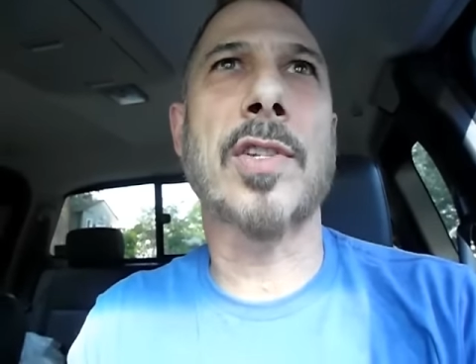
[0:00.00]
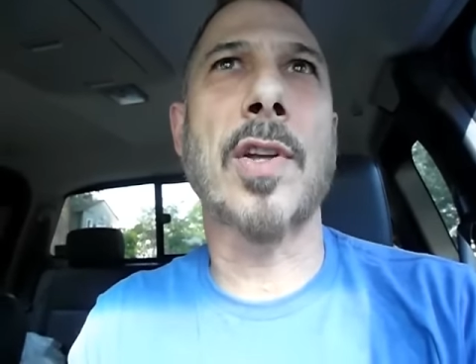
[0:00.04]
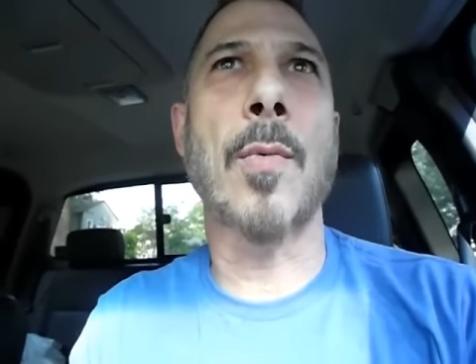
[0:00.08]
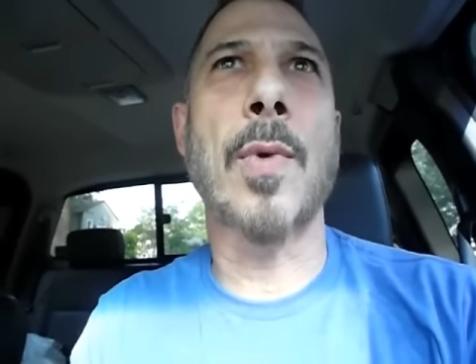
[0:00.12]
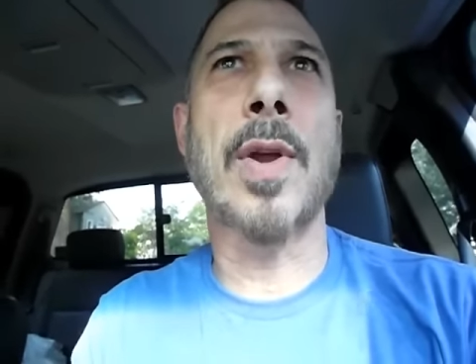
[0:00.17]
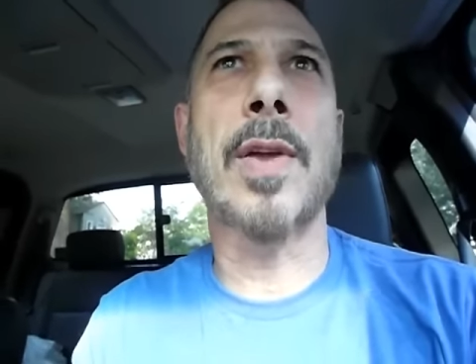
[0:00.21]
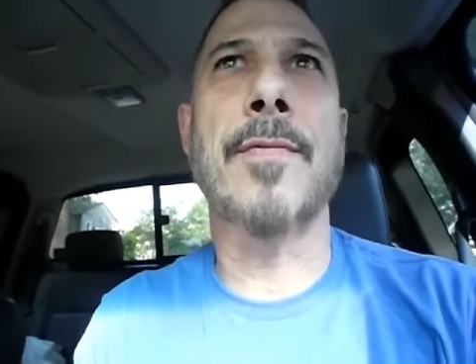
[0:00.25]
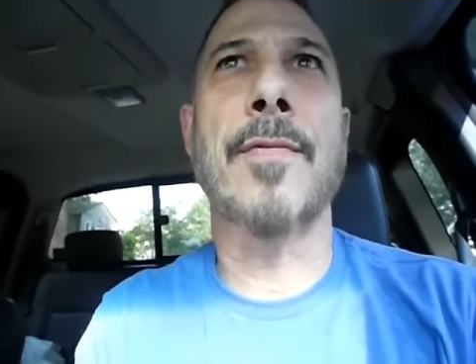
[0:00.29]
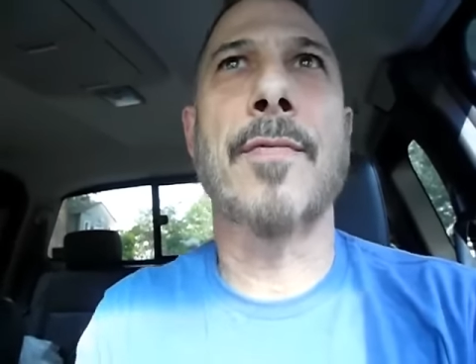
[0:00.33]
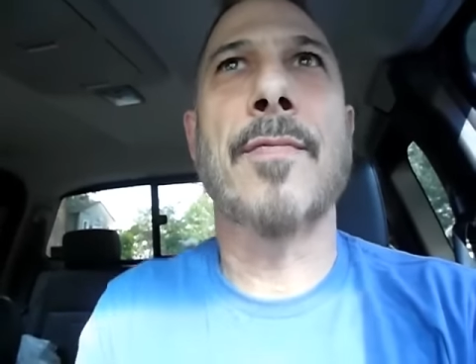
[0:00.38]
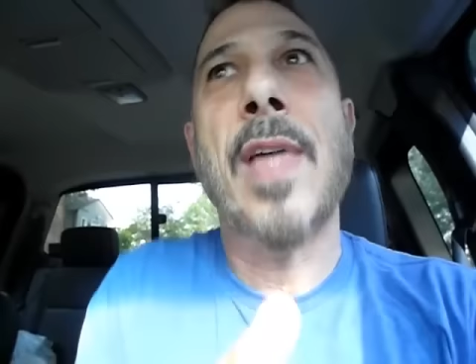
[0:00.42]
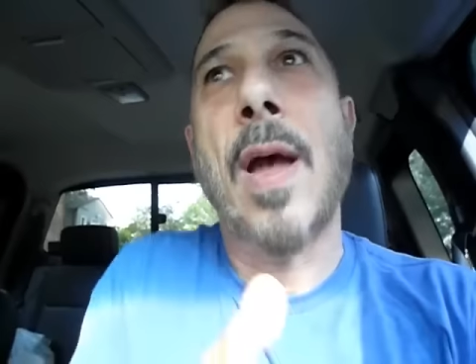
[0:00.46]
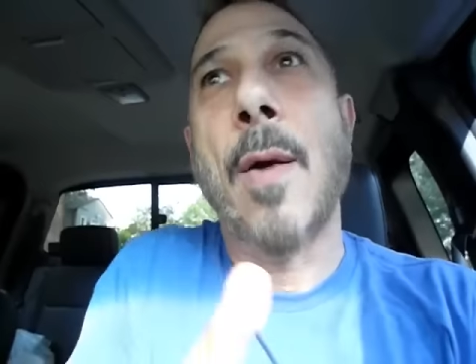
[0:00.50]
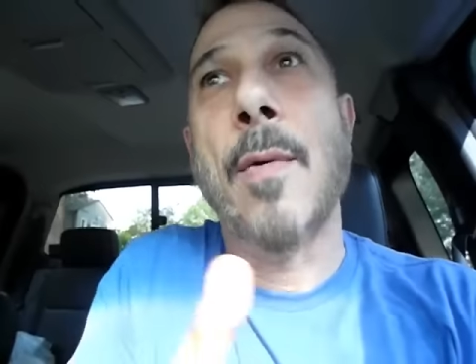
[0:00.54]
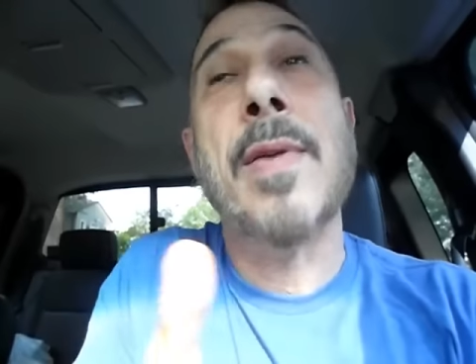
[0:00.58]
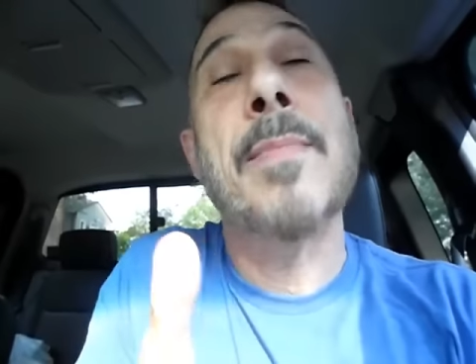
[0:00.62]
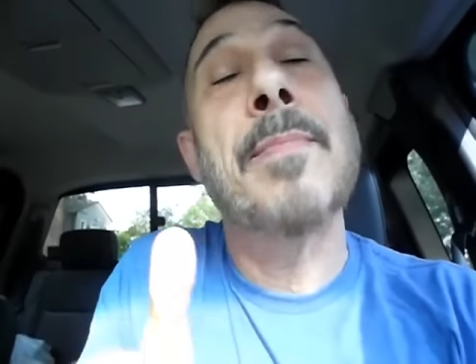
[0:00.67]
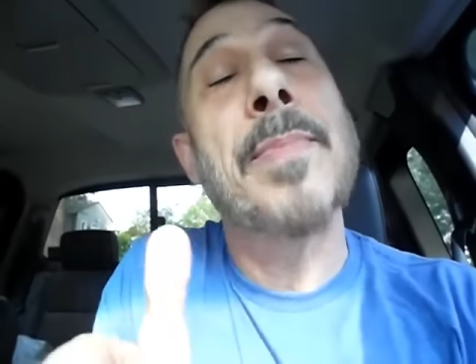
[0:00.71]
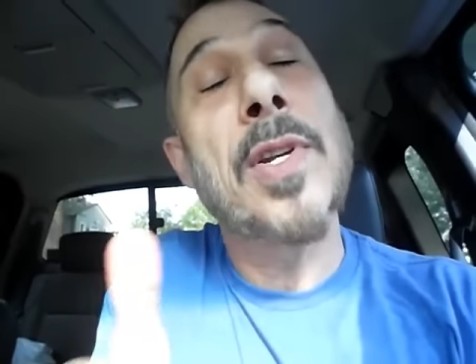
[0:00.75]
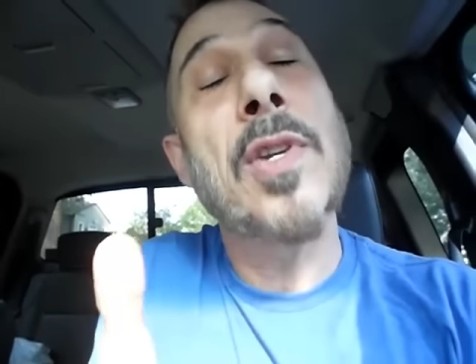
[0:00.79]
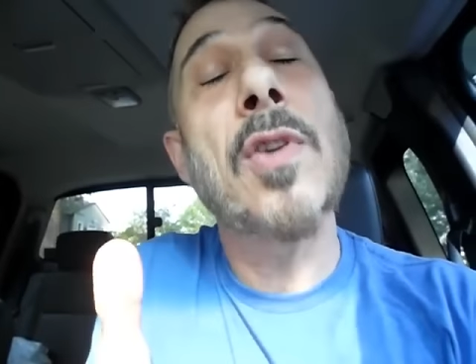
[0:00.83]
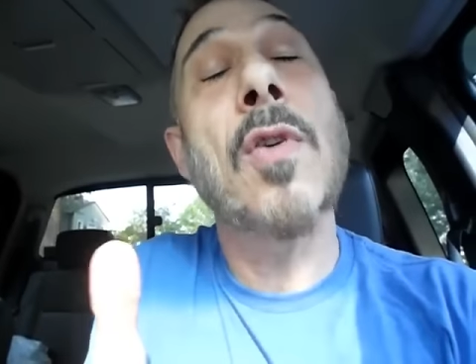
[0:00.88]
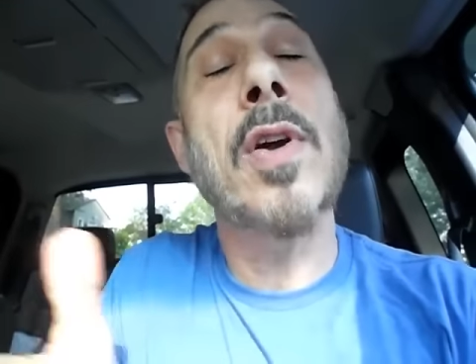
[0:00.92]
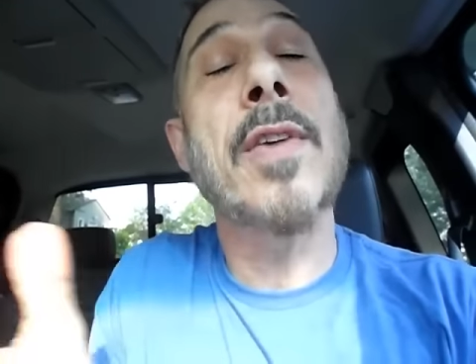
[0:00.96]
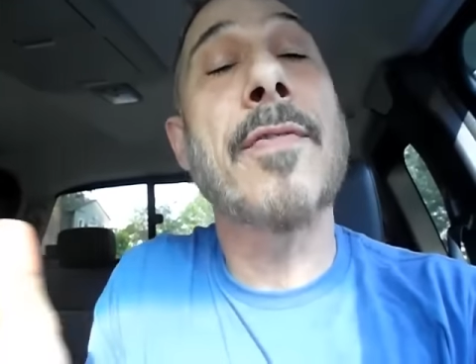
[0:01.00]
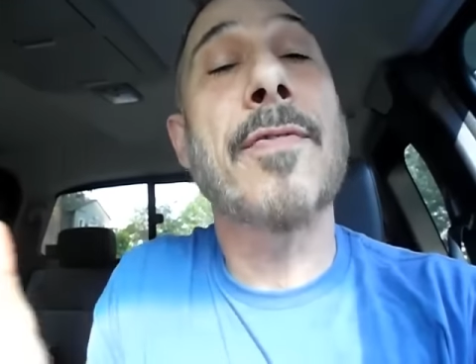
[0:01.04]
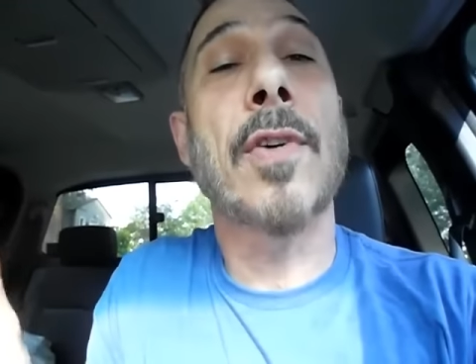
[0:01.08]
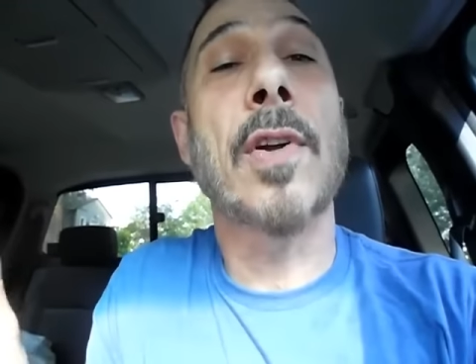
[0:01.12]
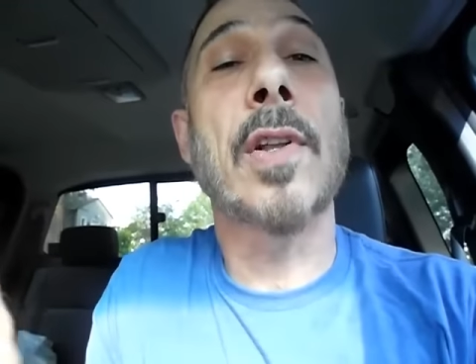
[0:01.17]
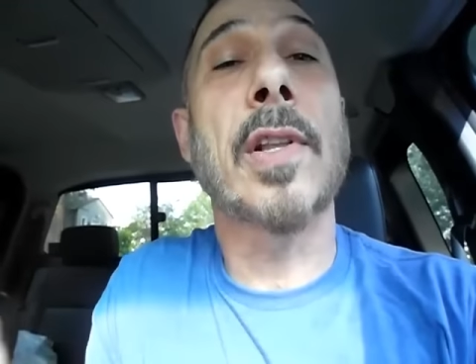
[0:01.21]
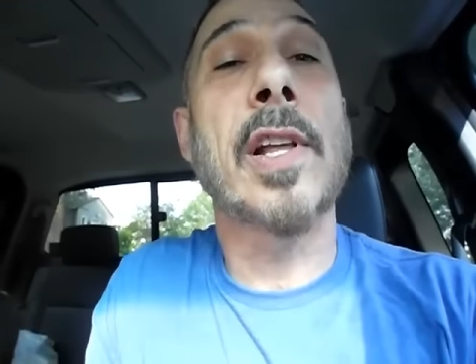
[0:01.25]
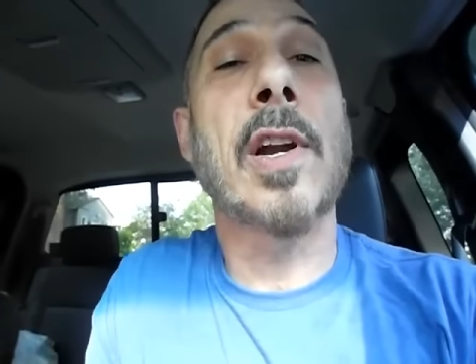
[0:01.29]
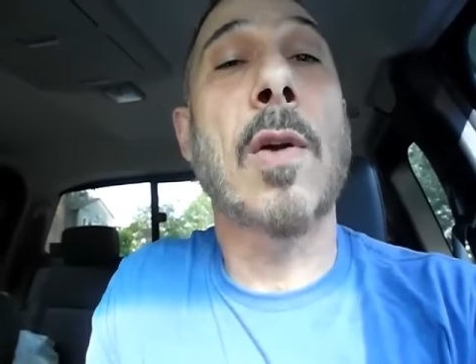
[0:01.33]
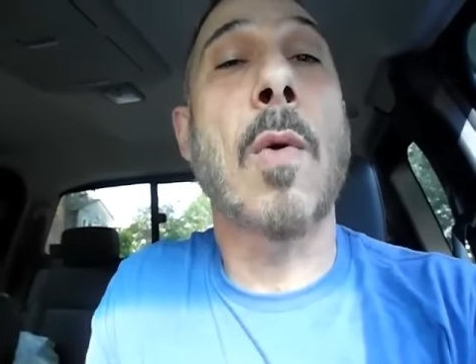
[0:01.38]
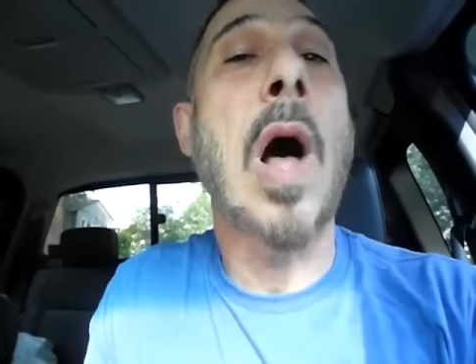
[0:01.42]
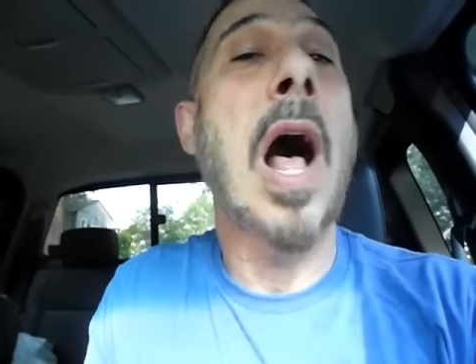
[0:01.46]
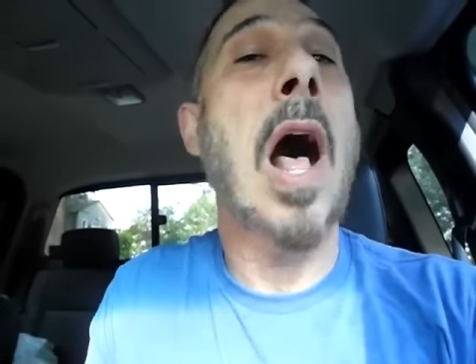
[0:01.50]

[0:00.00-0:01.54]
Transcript: that we've been doing for a little